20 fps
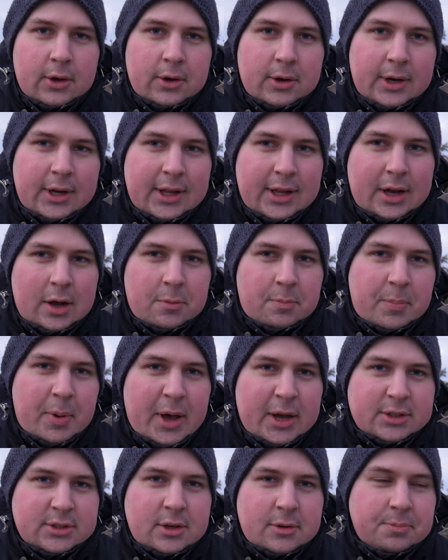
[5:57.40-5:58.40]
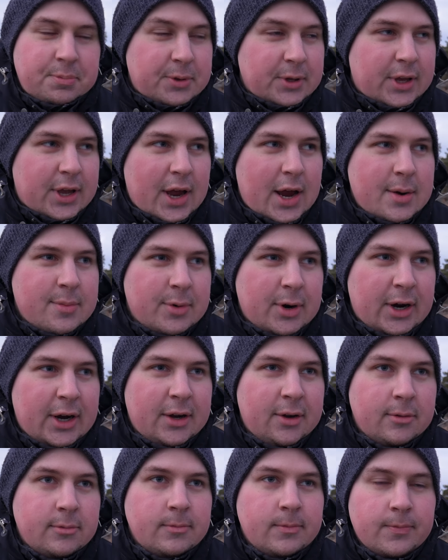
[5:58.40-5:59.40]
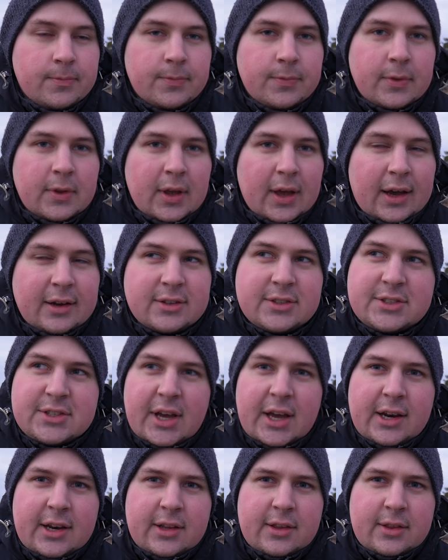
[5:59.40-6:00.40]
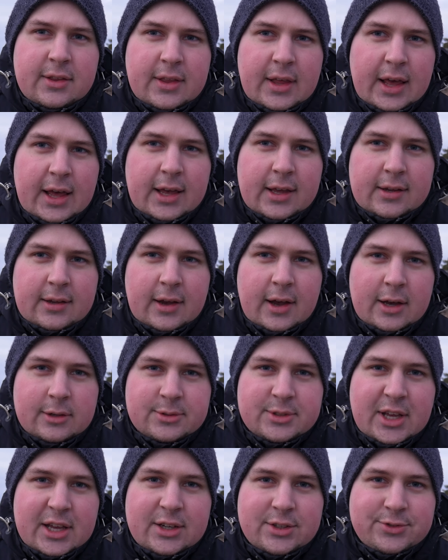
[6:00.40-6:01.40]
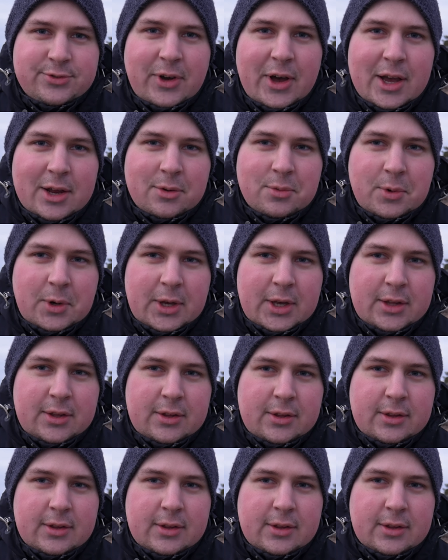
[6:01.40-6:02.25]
Well, I packed up the camera. I decided that I'm satisfied with